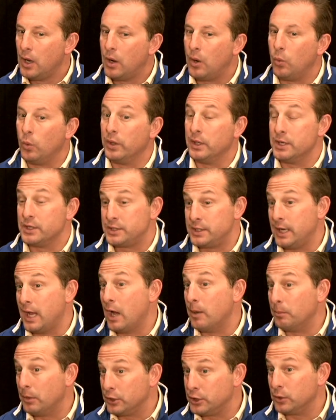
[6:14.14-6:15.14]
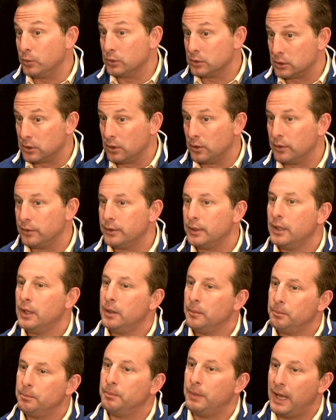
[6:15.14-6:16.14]
We're going to see how much it was learned
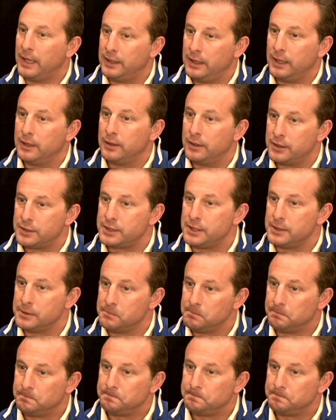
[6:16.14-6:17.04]
at the end of the season.